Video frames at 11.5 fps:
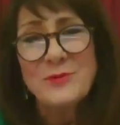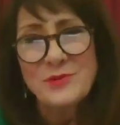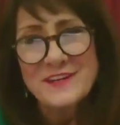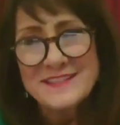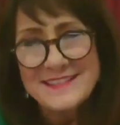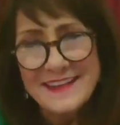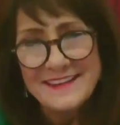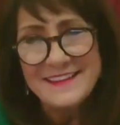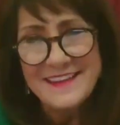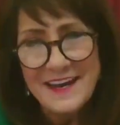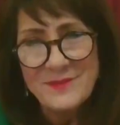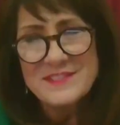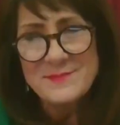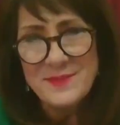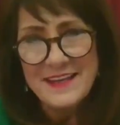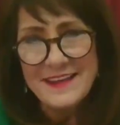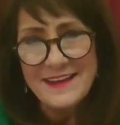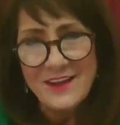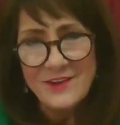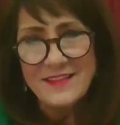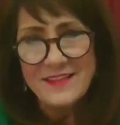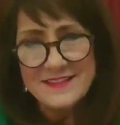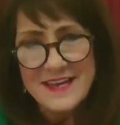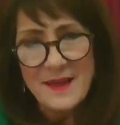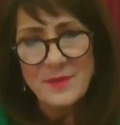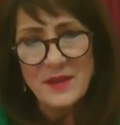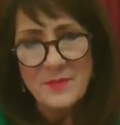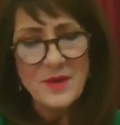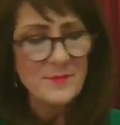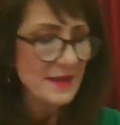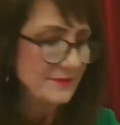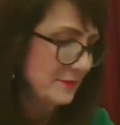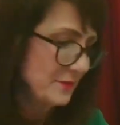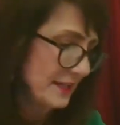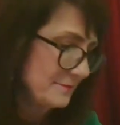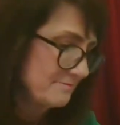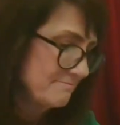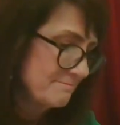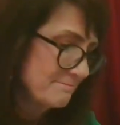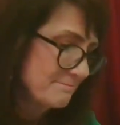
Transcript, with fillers: and were excited that I was speaking out on this topic about my family.